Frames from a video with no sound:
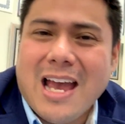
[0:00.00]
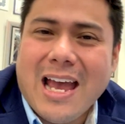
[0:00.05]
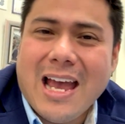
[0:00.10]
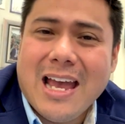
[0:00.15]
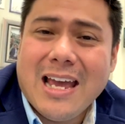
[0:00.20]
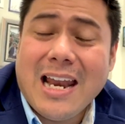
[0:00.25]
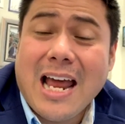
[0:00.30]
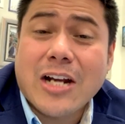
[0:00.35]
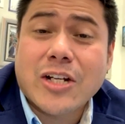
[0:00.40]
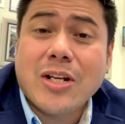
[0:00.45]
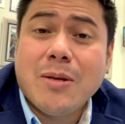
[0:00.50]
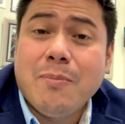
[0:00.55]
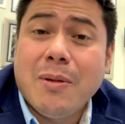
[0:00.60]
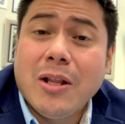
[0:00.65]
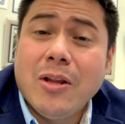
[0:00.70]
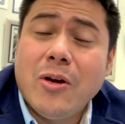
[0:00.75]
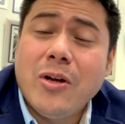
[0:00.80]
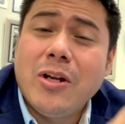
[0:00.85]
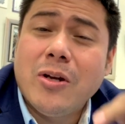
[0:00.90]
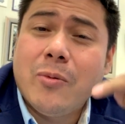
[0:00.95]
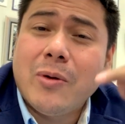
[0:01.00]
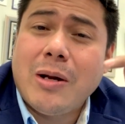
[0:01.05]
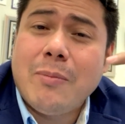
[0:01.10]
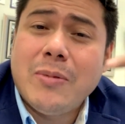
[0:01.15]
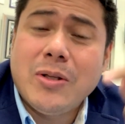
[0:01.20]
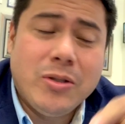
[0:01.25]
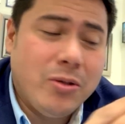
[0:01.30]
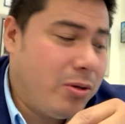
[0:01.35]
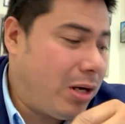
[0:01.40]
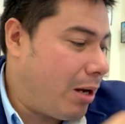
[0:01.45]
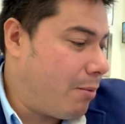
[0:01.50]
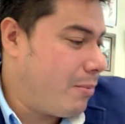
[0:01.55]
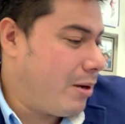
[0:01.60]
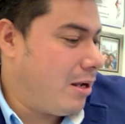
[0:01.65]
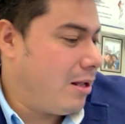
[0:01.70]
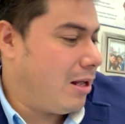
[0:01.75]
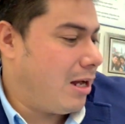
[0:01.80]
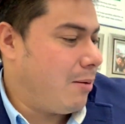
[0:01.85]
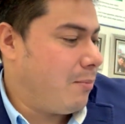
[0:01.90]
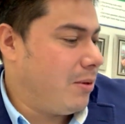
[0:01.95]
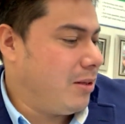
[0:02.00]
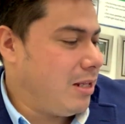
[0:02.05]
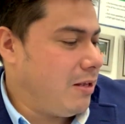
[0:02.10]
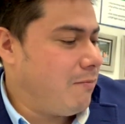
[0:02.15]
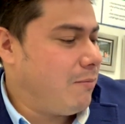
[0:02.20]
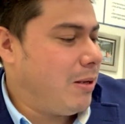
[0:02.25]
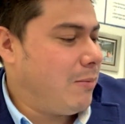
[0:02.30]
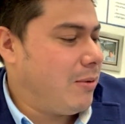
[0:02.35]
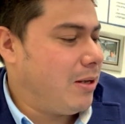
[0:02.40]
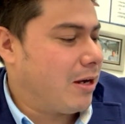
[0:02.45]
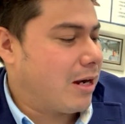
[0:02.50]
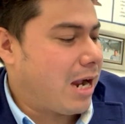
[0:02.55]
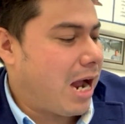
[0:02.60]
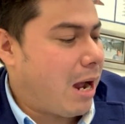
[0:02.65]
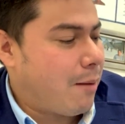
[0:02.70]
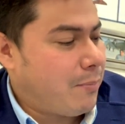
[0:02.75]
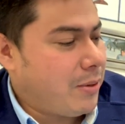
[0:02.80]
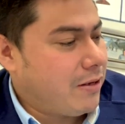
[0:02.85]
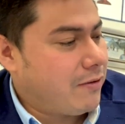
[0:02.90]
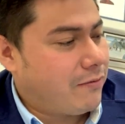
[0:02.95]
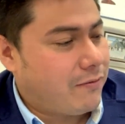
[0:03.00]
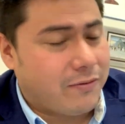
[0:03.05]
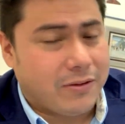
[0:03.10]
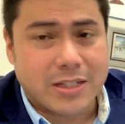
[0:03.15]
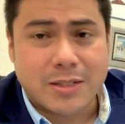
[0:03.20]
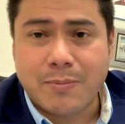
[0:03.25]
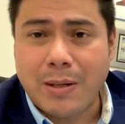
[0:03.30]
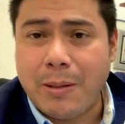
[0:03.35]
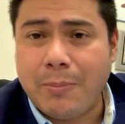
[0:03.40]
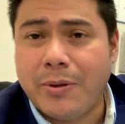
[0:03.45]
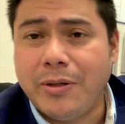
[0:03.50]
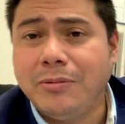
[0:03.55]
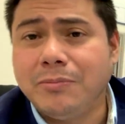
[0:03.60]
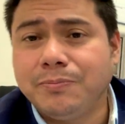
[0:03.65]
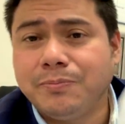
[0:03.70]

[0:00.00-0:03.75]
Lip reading: And actually below, you know what I'm gonna do? I'm gonna leave maybe a copy of this paper